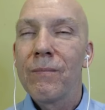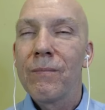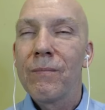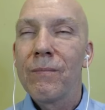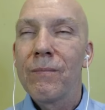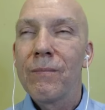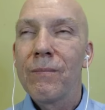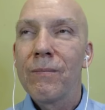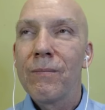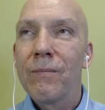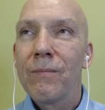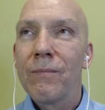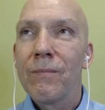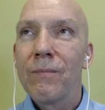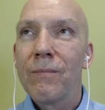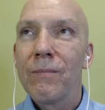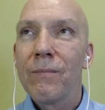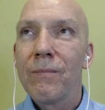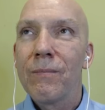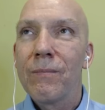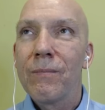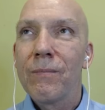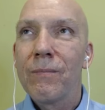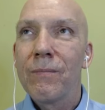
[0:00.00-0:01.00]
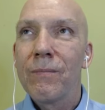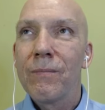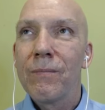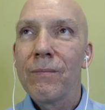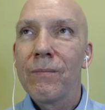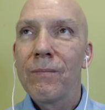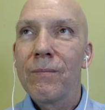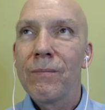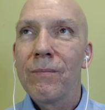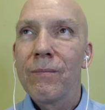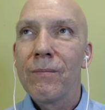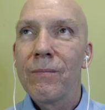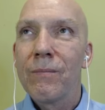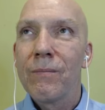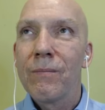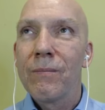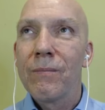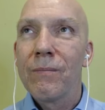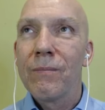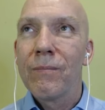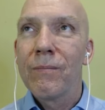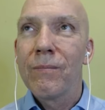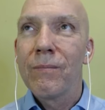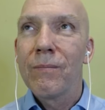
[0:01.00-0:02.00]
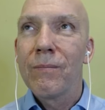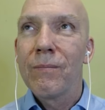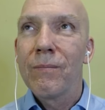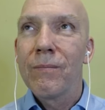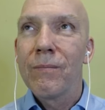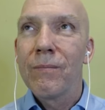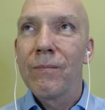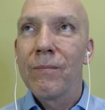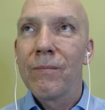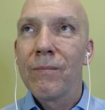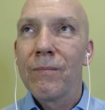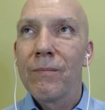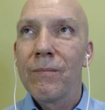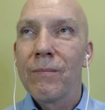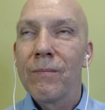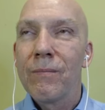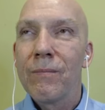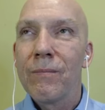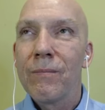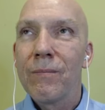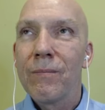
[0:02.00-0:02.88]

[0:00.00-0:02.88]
(silence)